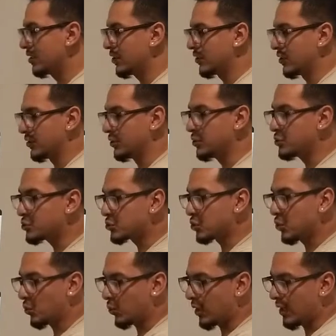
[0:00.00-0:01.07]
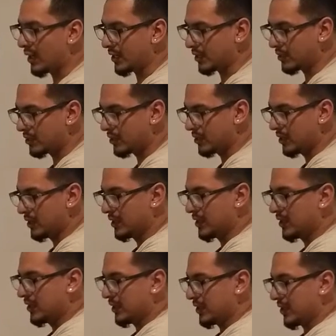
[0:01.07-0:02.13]
The neutral wire,
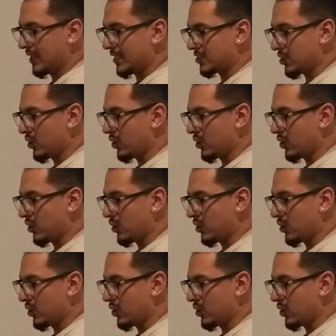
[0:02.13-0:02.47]
it's